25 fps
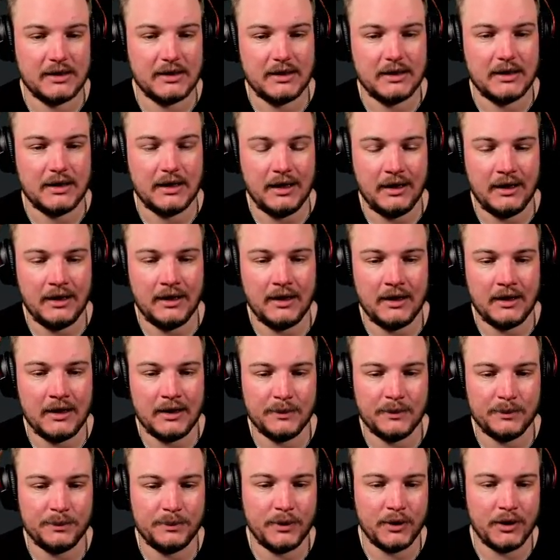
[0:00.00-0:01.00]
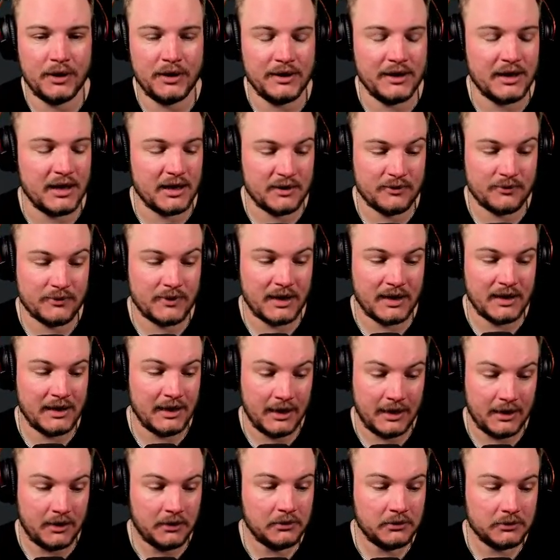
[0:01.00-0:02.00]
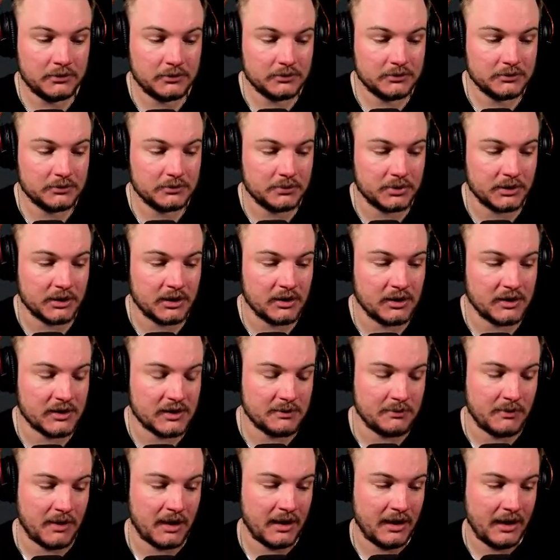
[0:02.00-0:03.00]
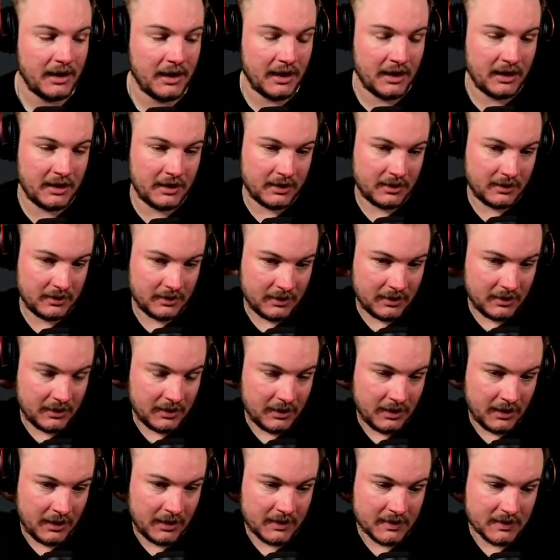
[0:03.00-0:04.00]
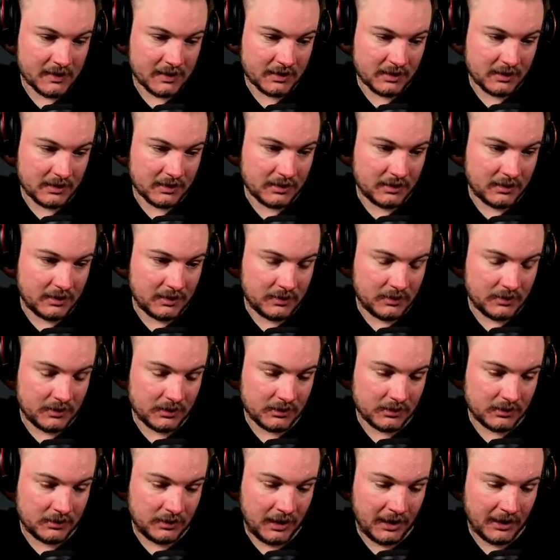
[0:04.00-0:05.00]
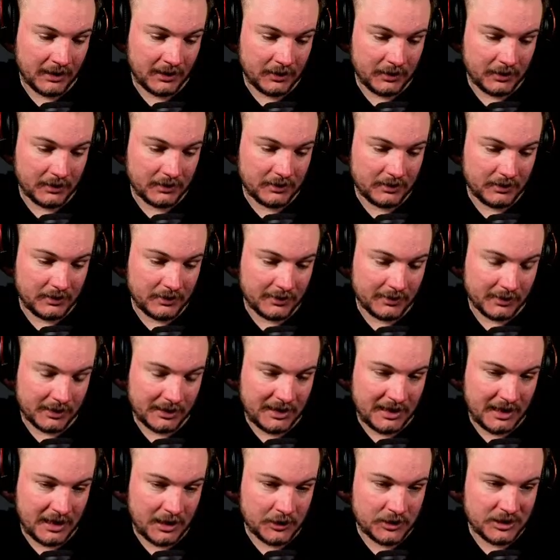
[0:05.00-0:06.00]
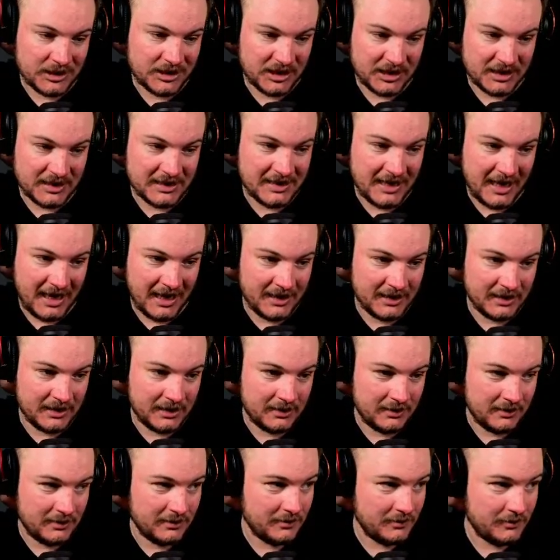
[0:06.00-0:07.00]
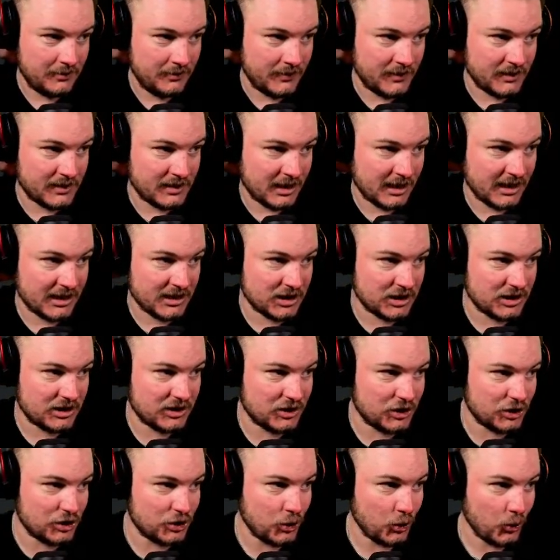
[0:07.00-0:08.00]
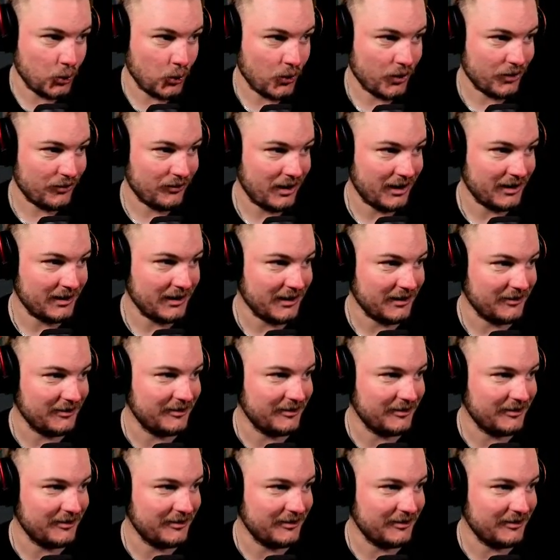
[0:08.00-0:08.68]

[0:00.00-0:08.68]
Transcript: But not right now because my head is like counted to 10. Feels like it's chore right now.